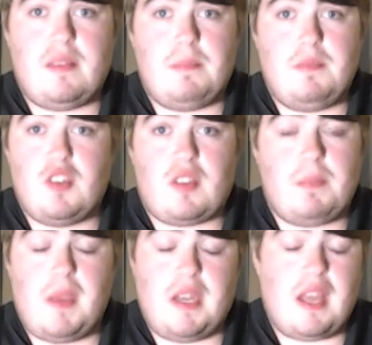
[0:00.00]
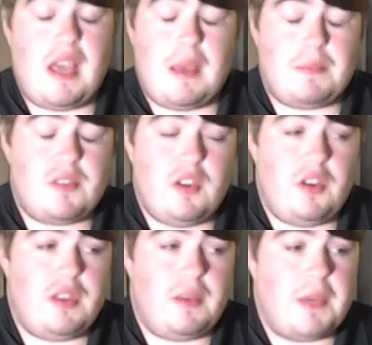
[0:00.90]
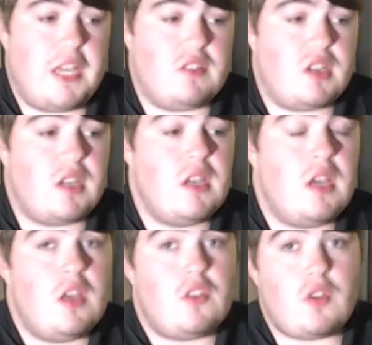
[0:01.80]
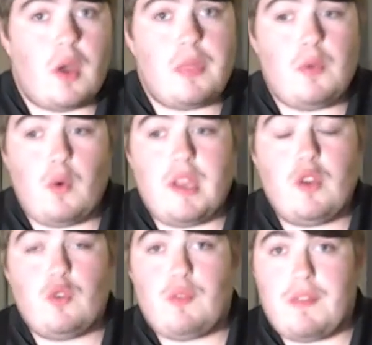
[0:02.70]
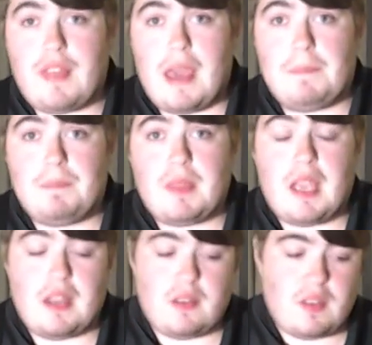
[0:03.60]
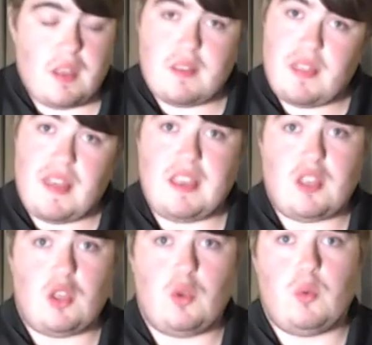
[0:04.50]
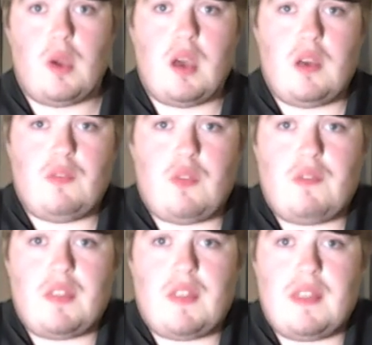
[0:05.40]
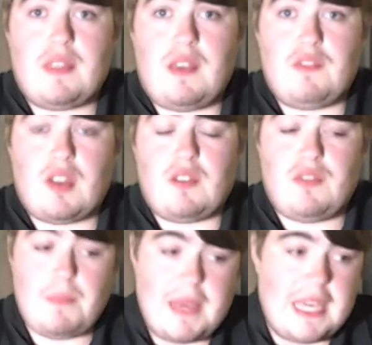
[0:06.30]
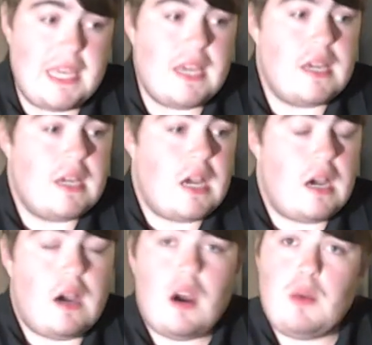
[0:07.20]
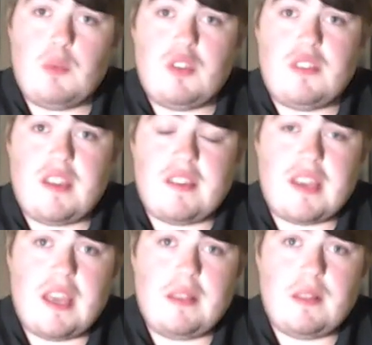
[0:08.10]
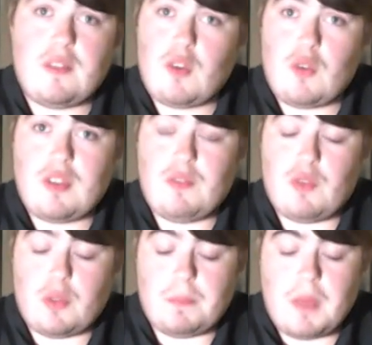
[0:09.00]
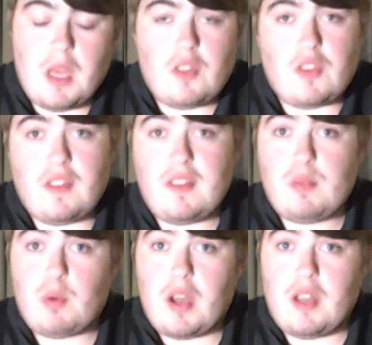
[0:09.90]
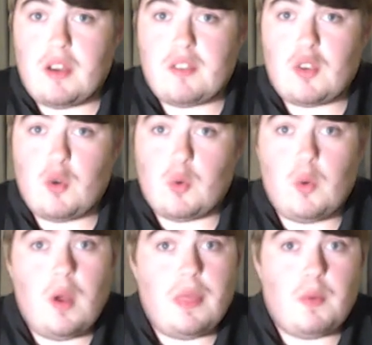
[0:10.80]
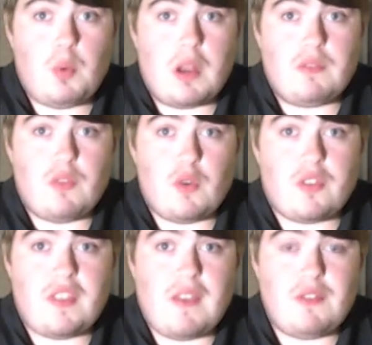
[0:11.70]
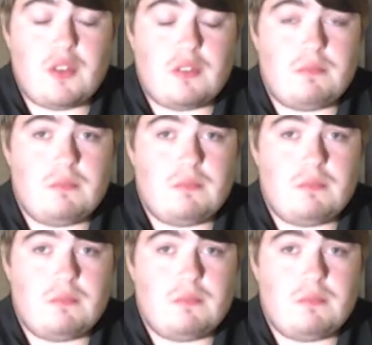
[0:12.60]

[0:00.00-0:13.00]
it's just been absolutely amazing. So I thought, in honour of them, and as a thank you uh, for everything they've done for me, uh, I would dedicate this cocktail for them. So this is what I like to call the 147,